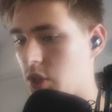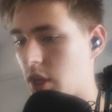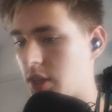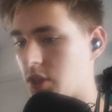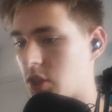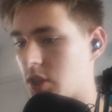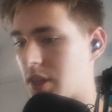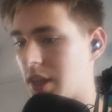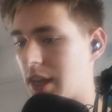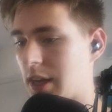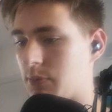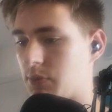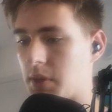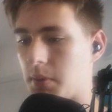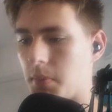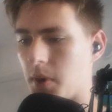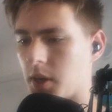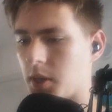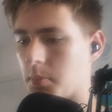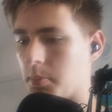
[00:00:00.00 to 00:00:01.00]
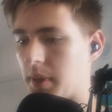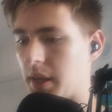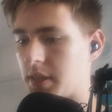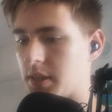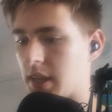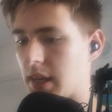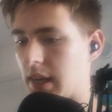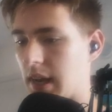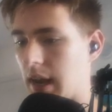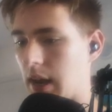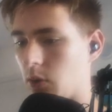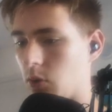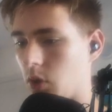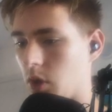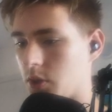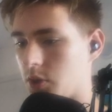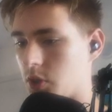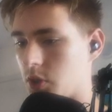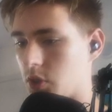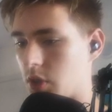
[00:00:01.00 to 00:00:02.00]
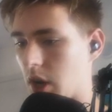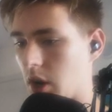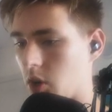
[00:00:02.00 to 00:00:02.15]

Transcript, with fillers: changing the NFT marketplace and how launches